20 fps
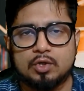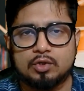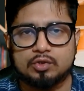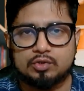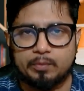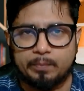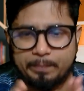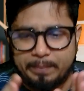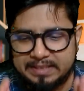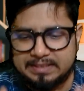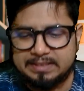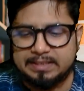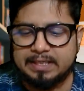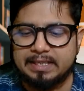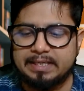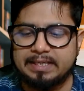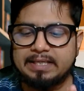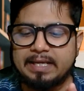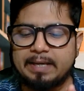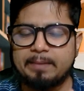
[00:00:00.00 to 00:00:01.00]
So
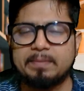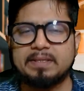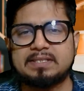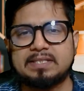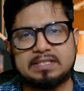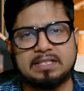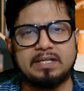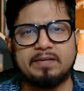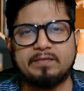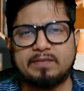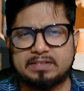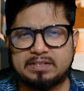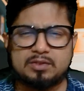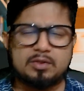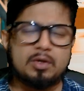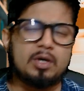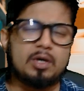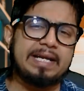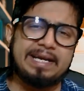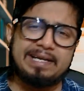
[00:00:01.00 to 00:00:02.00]
basically the MSc syllabus is
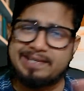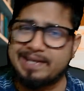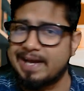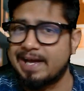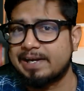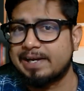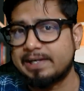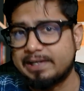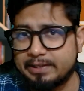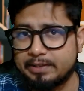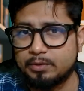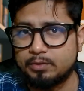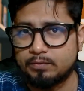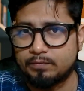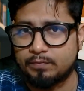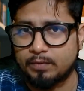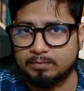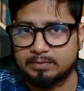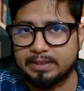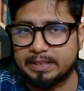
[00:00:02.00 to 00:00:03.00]
not entirely new
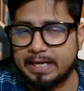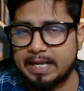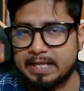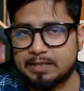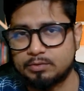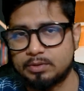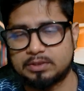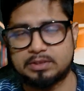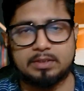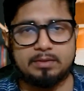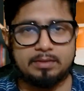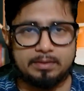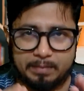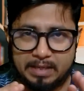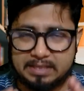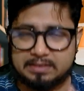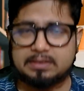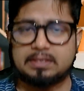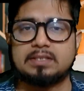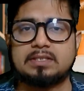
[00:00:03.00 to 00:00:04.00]
from the graduation. The
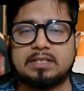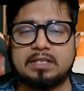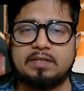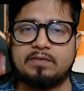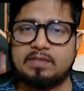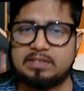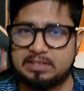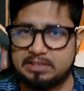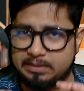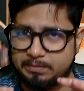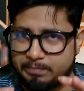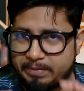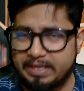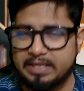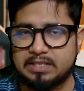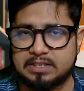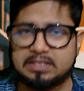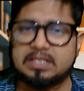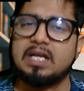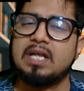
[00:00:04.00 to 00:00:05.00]
master syllabus
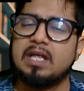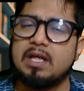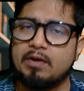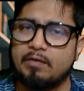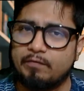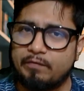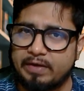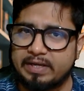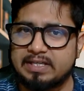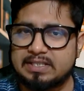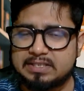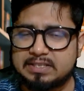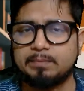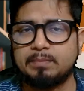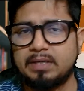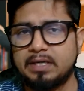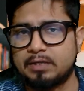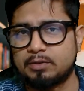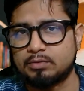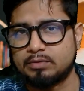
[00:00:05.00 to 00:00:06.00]
remains very
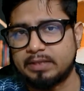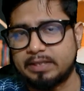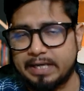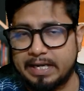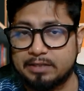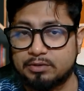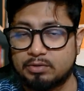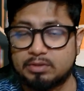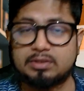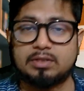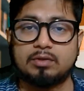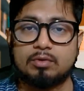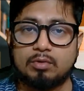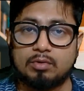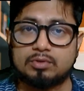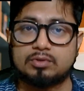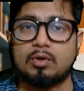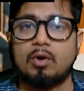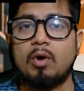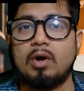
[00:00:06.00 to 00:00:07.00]
similar to the graduation
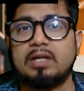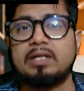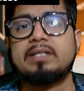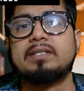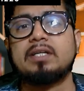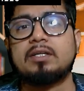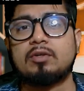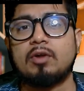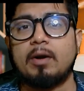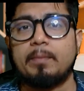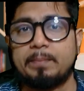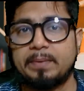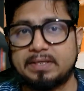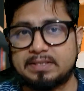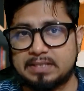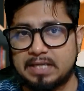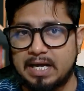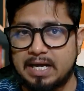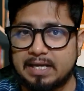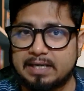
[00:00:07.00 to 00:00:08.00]
course. Only the
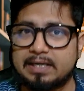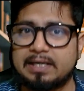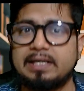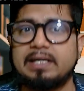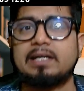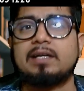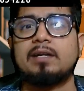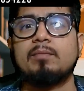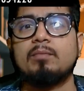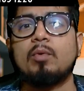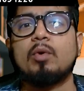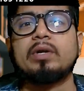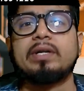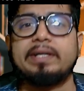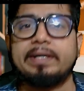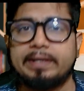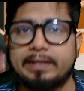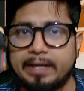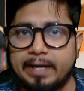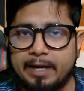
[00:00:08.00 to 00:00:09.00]
topics are a little more
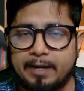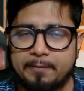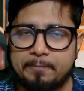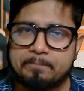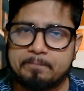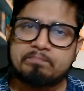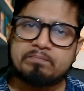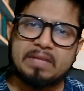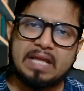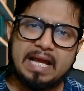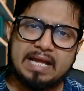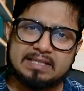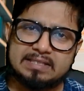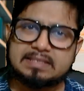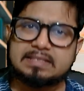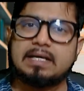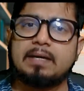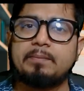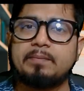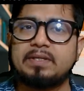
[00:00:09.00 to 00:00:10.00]
detailed and
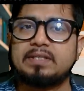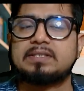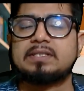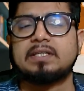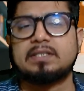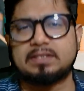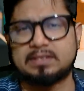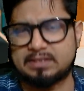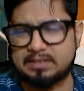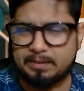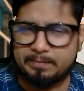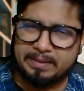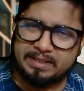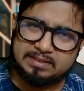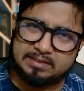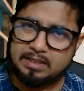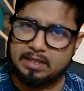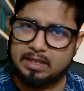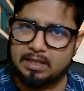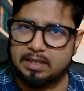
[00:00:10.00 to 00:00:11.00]
some research, some
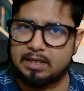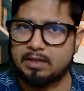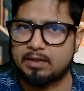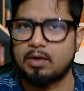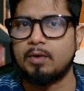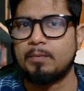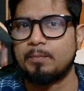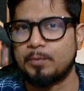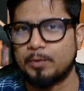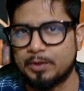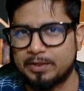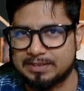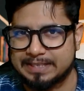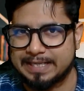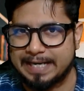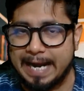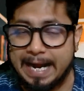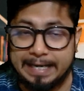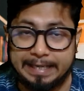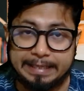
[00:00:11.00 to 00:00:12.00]
extra components
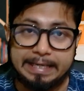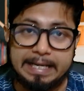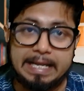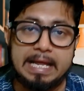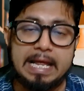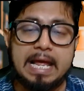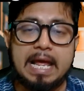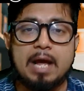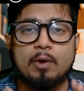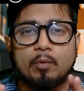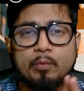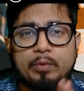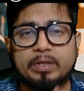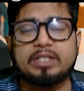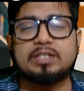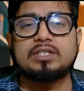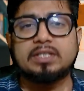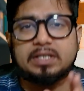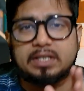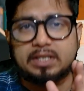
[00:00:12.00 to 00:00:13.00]
are added
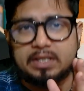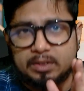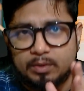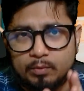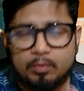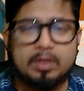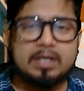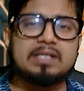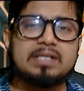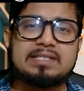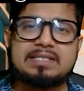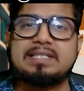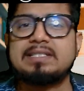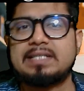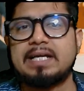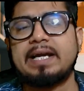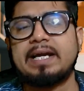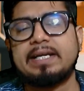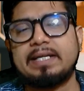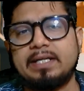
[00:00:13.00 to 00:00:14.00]
which was
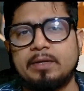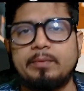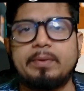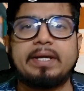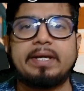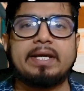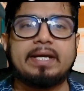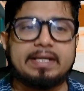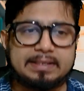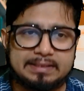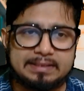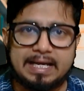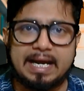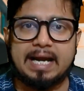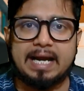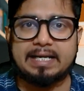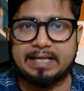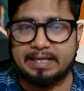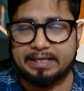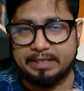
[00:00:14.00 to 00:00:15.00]
designed in a way
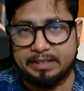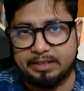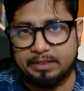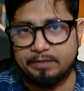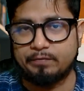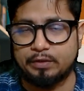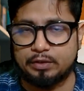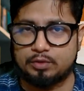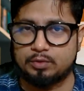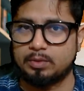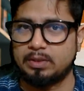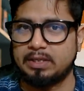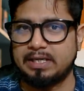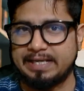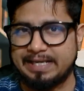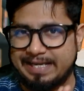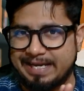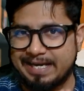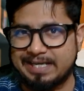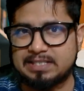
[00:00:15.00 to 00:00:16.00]
that an individual
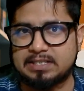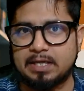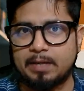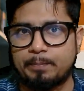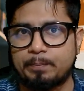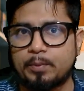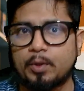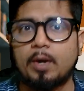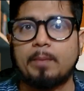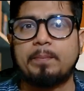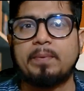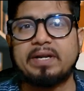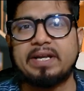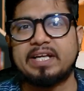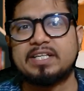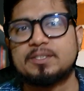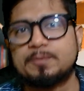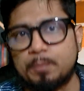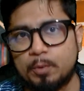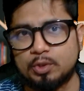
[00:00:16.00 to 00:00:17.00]
gets a proper
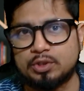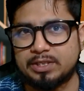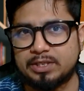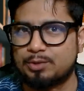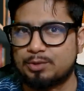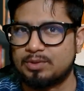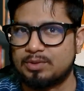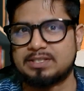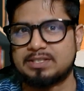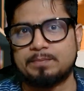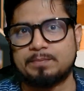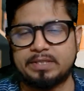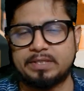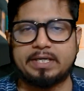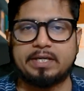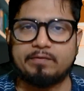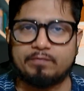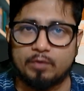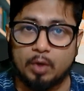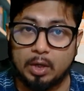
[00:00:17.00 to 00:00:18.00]
exposure to a
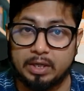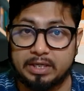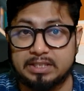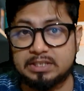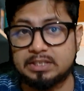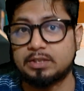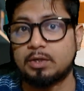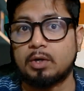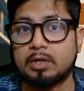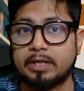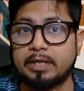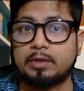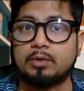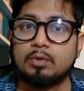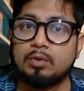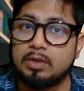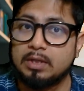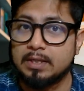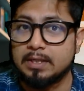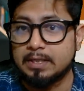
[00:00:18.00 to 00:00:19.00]
subjective knowledge in order
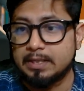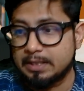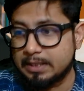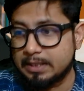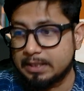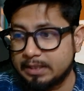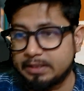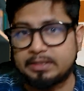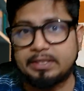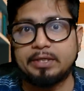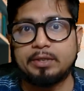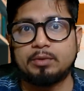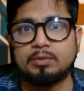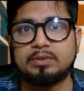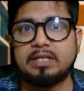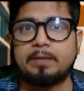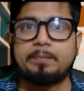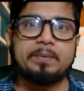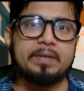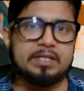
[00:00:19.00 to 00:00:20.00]
to continue
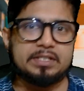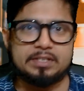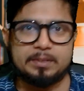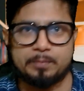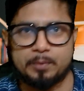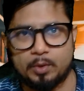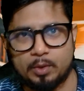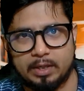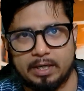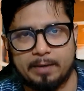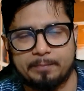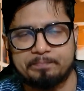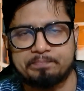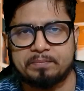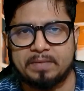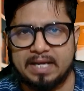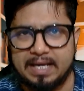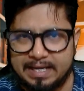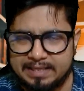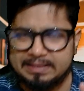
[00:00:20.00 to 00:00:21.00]
their PhD program.
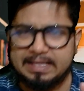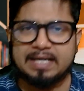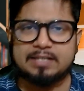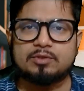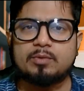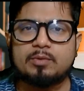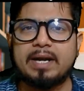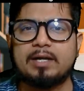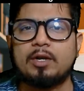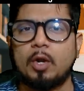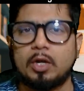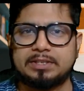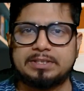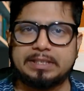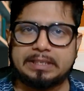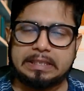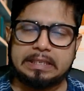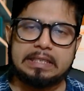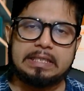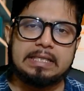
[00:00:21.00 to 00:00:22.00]
And that's quite
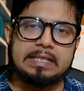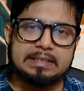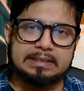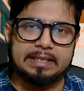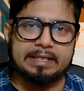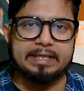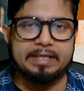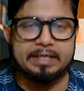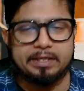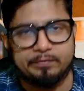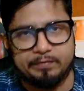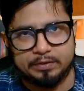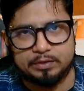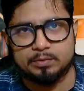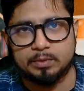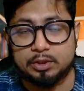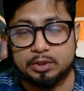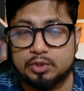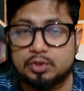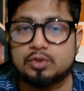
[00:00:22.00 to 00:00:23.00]
logical that an
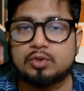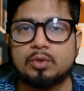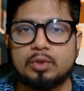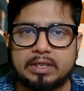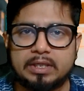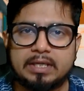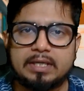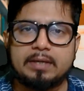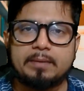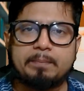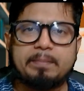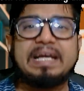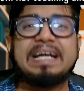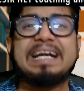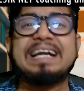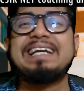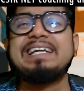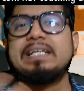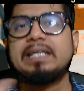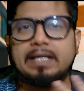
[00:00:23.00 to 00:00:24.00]
individual should be
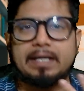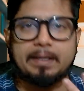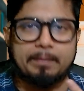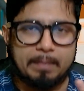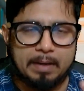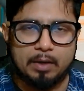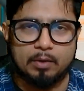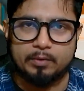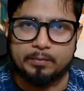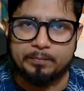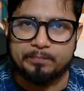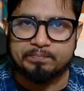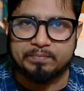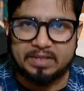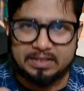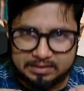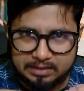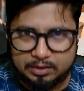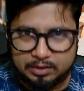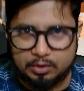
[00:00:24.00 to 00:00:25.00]
clear about
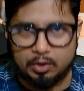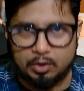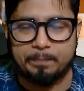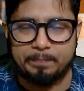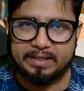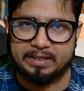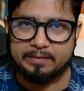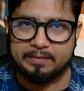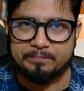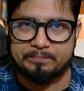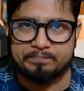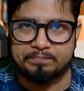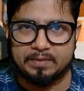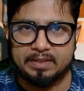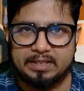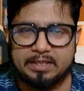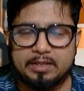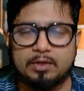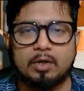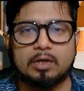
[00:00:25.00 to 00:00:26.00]
the topic
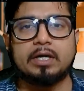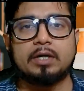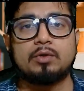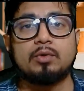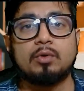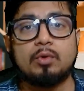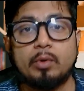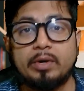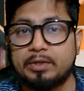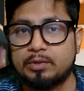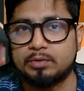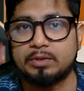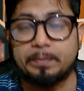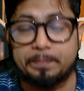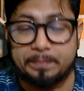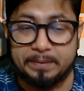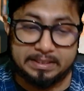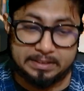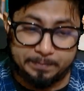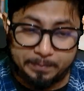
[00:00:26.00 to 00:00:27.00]
in order to go into the
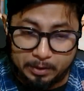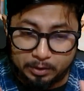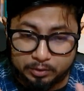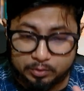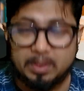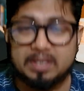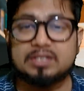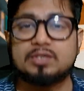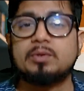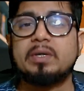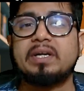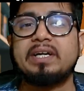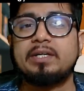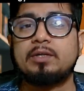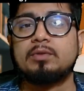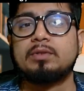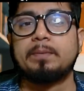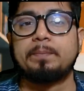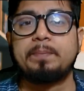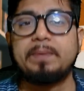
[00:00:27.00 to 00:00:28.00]
PhD. Because once you are
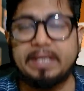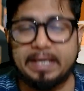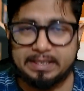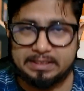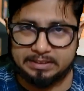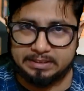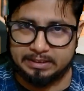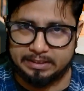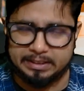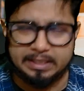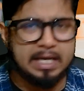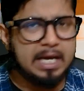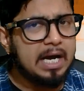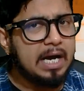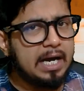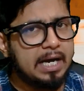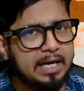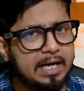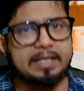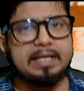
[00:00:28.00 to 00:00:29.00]
into the PhD,
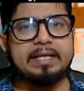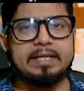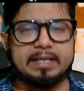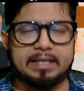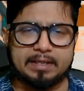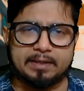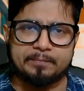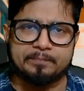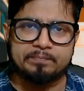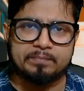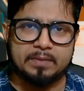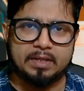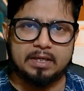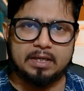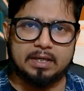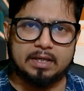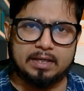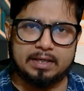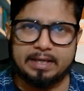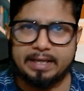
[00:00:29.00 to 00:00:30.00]
earlier,
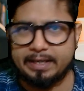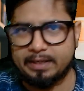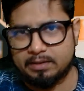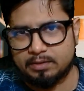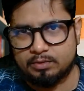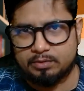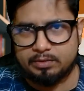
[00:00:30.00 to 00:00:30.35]
uh, like